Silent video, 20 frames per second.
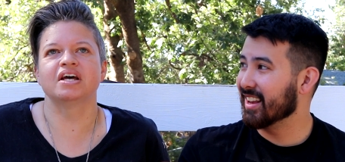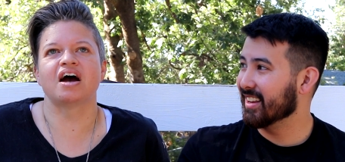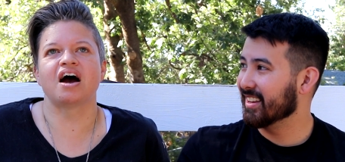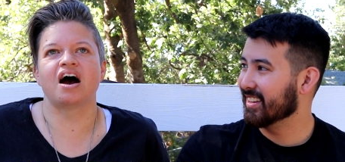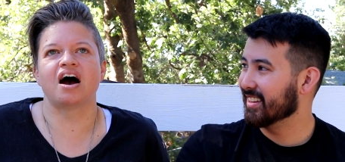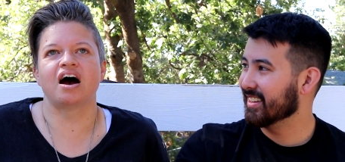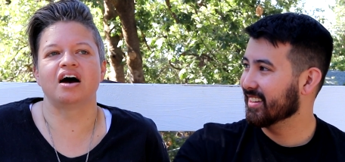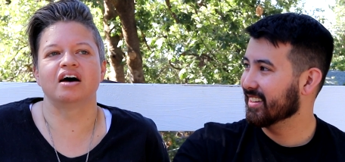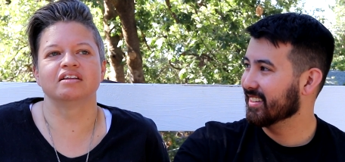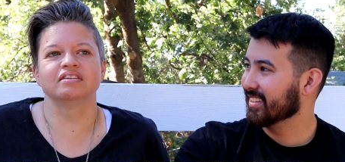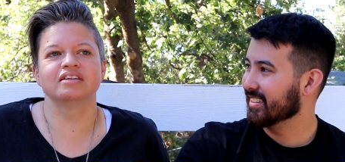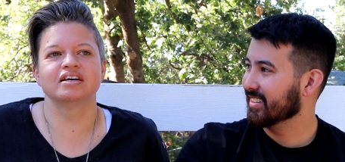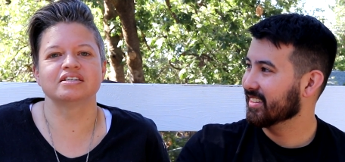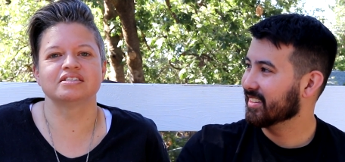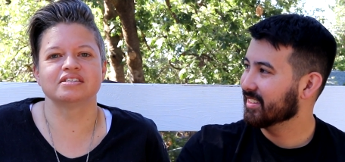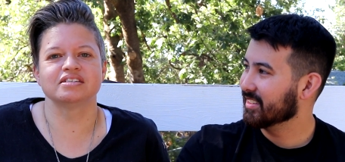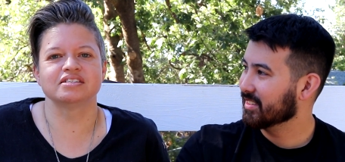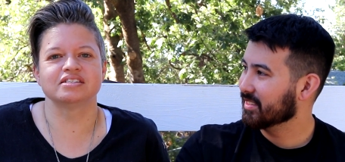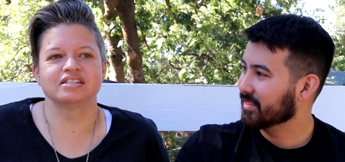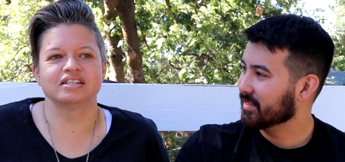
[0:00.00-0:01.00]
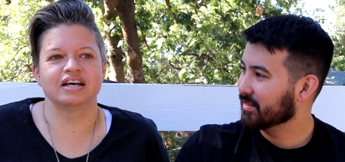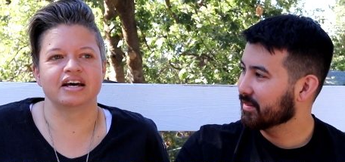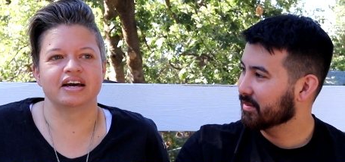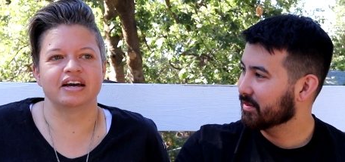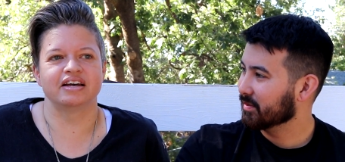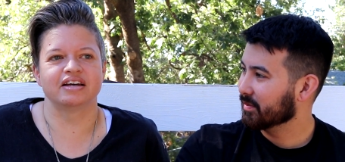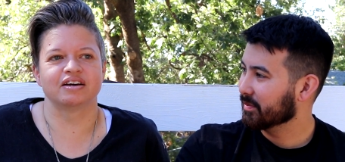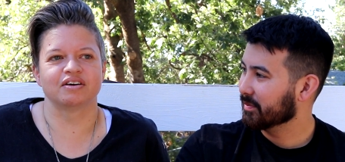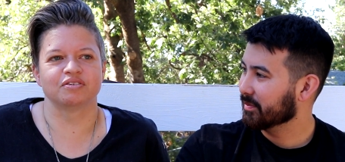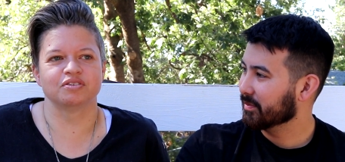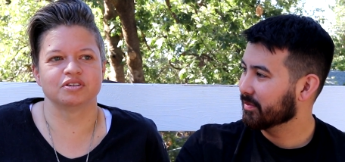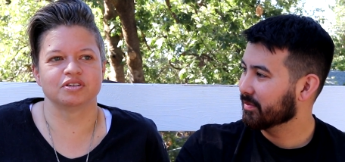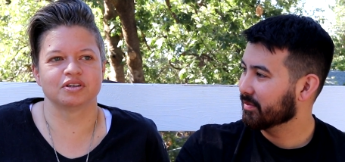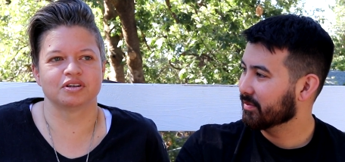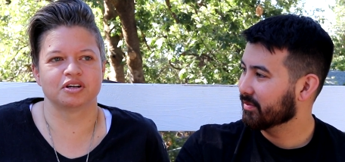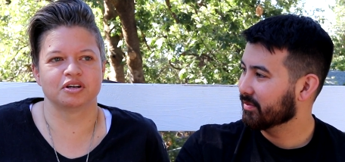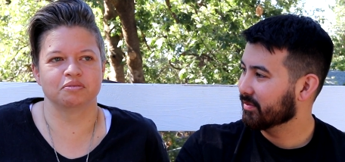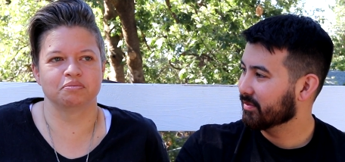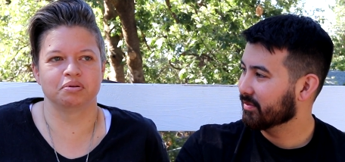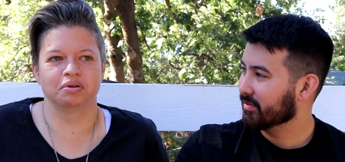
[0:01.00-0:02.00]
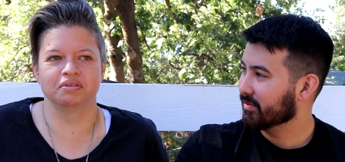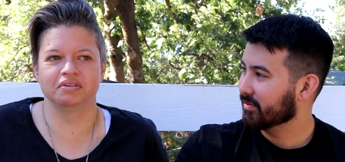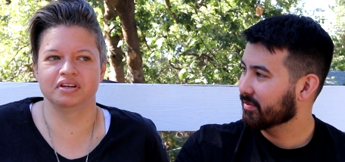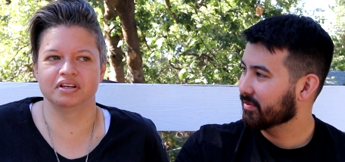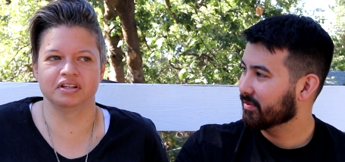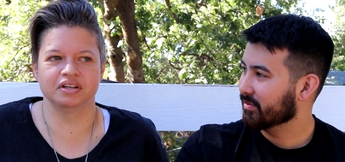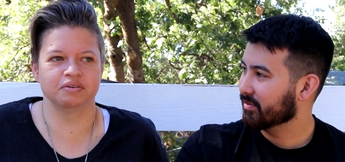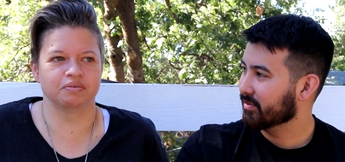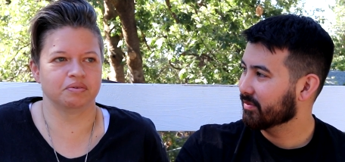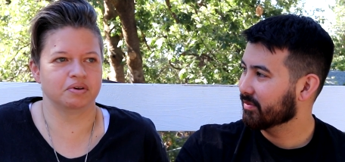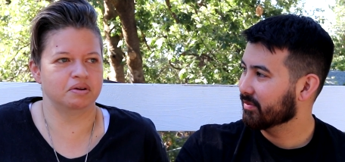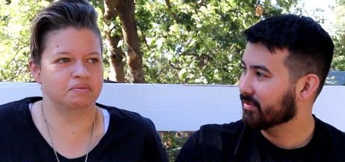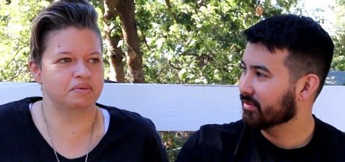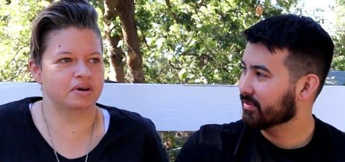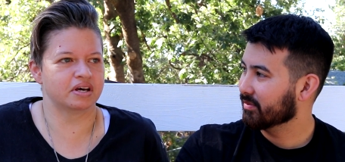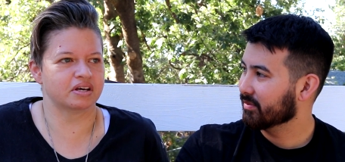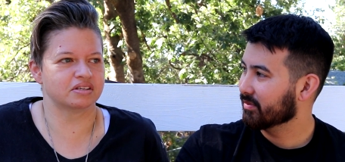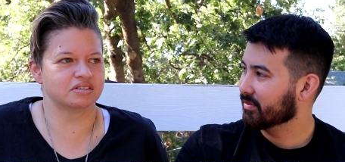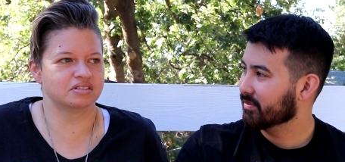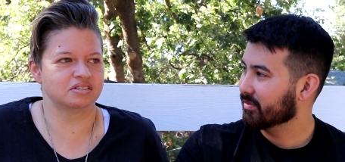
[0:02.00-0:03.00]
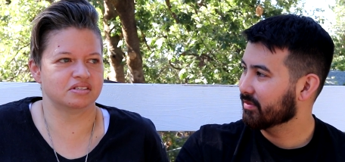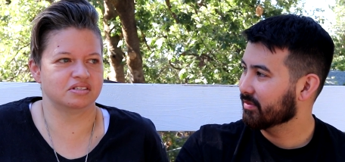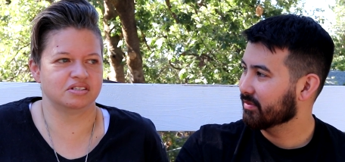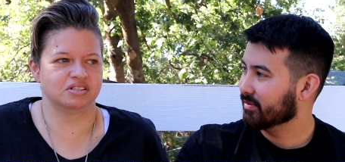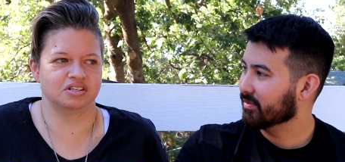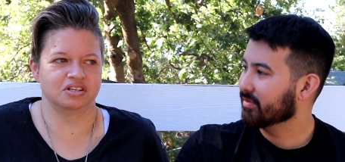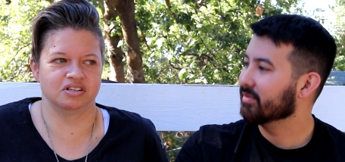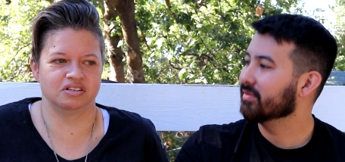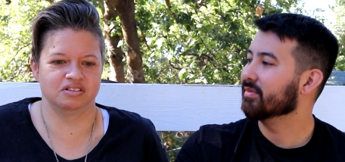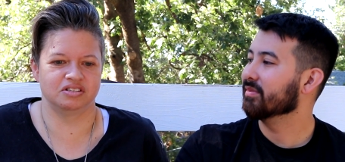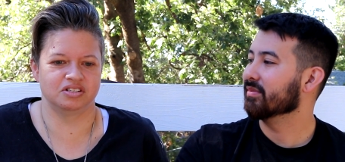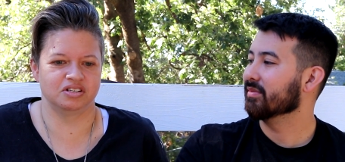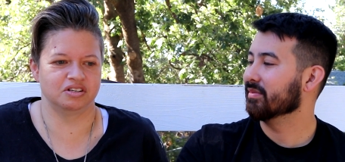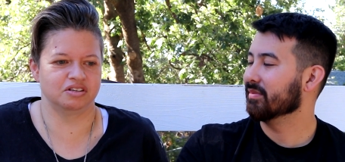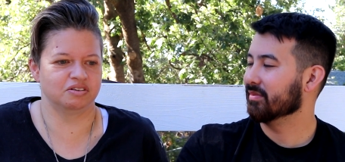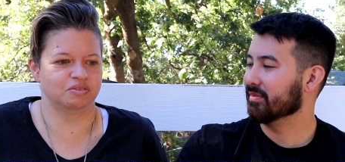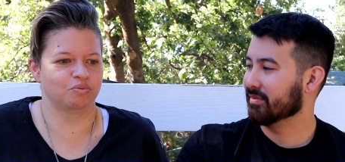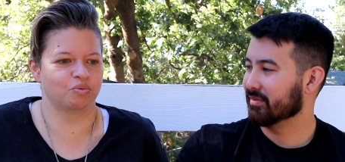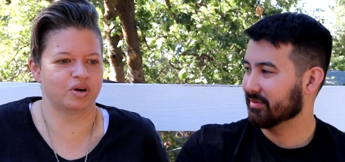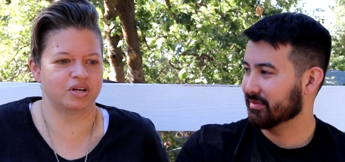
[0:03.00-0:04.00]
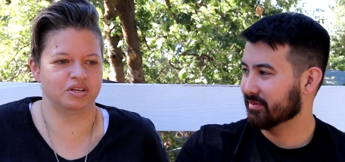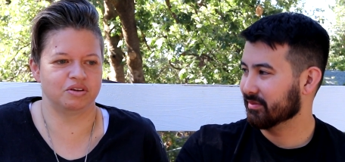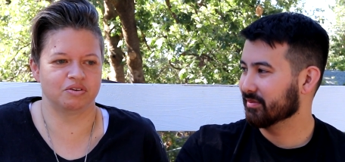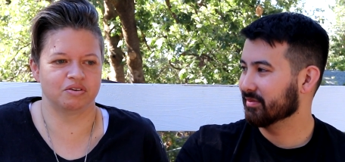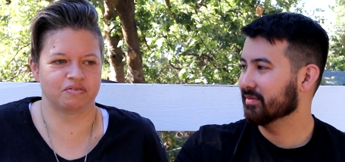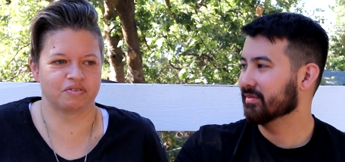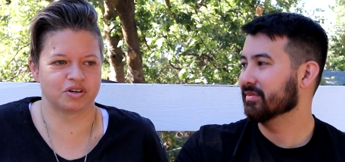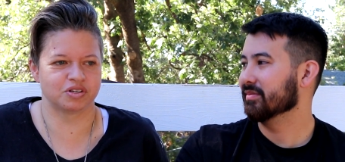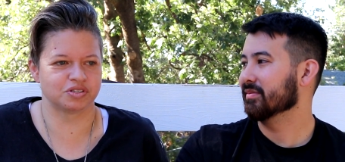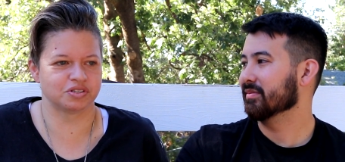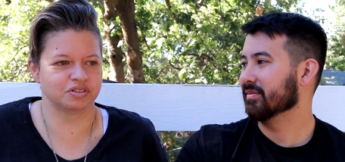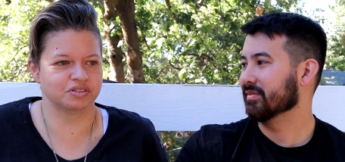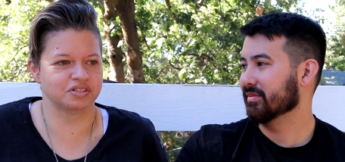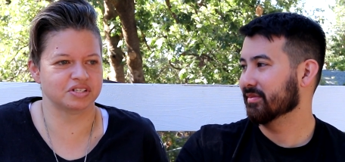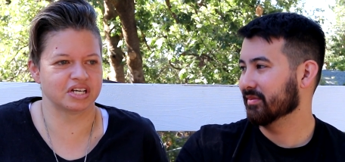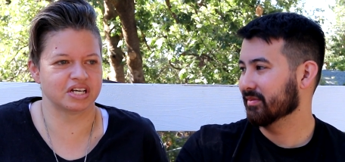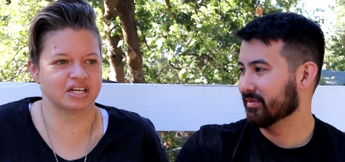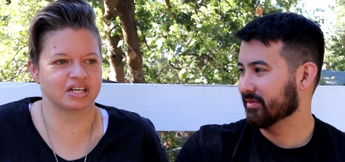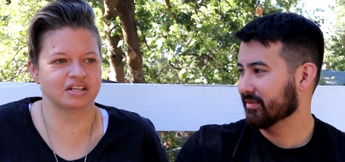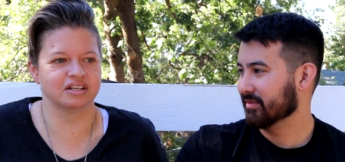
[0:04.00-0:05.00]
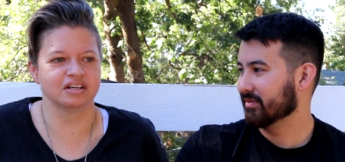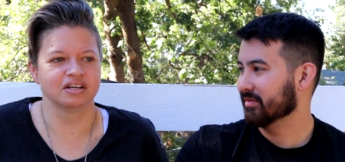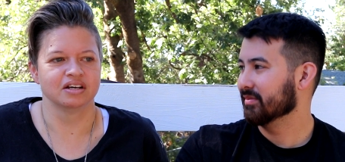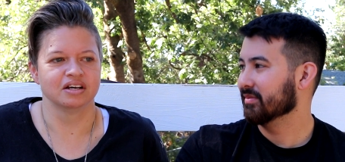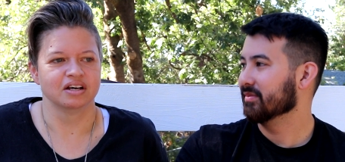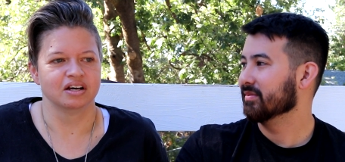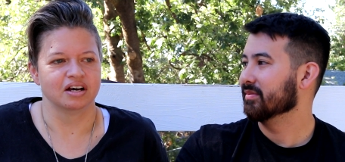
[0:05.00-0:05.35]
Speaker 1: Yeah, unless it's like completely remixed to what Universal did.